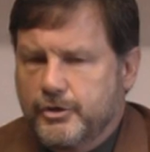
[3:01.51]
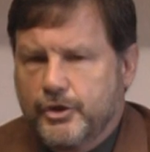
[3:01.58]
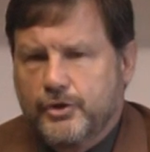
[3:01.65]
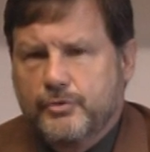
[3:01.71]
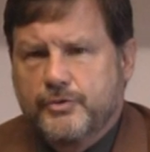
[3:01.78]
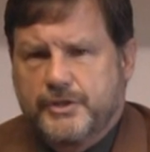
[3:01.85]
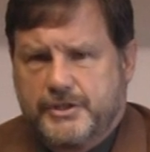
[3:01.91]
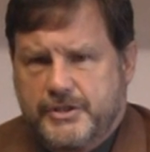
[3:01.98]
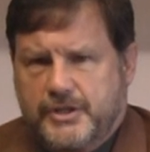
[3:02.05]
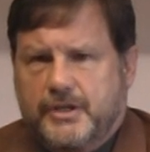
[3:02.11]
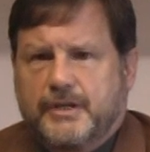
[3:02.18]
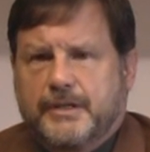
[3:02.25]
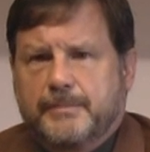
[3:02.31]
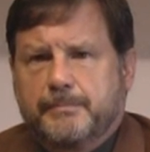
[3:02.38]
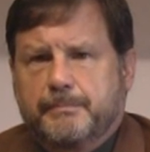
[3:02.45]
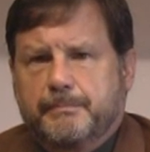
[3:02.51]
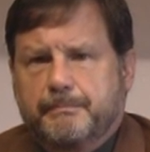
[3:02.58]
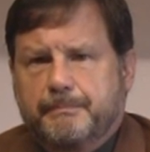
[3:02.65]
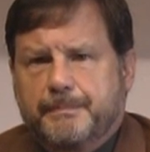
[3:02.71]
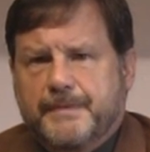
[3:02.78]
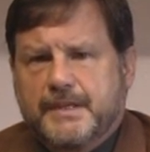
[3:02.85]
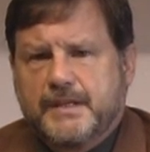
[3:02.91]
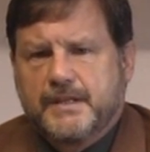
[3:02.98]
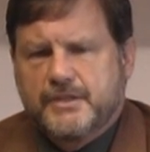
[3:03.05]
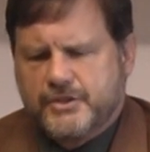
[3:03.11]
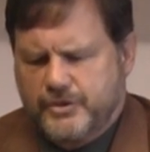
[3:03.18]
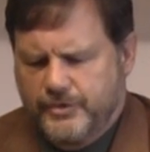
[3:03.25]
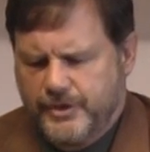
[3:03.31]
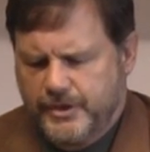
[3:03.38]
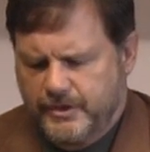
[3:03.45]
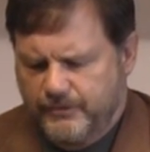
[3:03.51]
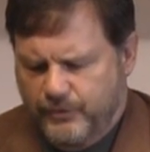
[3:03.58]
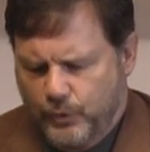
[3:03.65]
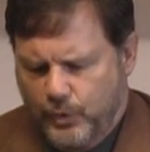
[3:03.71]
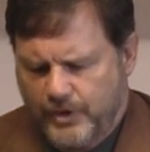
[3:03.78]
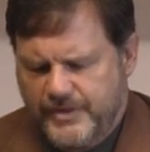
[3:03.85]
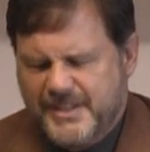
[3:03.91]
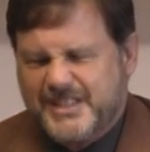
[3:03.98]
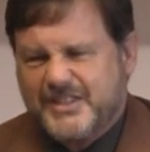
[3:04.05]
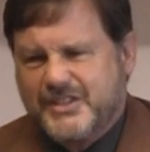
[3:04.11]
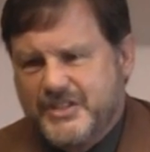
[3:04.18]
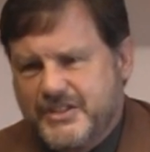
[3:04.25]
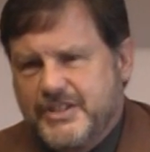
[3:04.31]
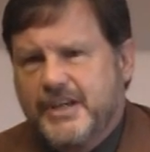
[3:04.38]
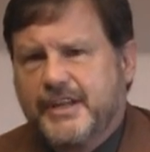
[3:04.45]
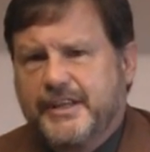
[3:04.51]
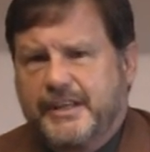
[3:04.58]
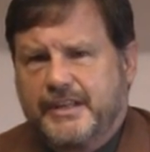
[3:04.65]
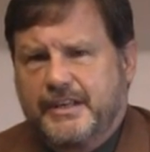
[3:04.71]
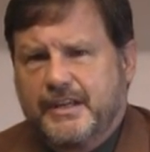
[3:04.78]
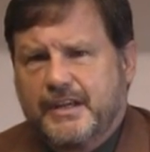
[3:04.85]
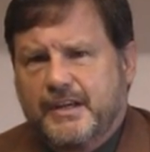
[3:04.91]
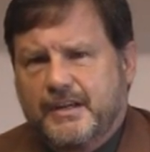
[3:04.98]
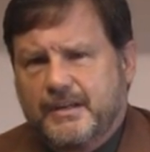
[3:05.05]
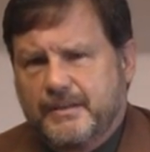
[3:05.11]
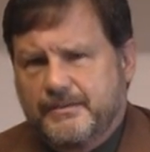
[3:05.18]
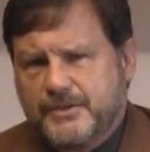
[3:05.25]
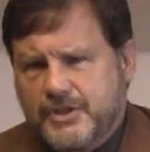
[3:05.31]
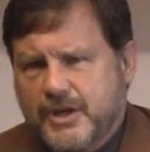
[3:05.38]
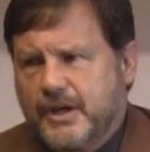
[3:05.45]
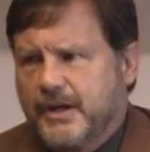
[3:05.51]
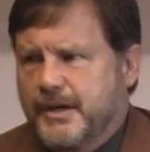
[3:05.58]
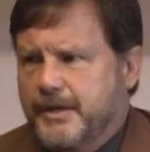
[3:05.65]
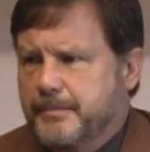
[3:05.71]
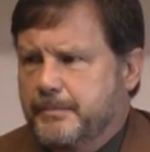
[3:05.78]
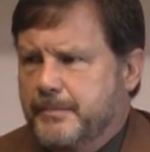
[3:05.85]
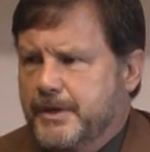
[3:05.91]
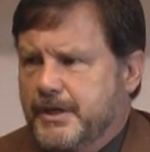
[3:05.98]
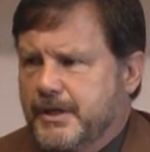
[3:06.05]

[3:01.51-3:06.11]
know the time? So therefore, the study of time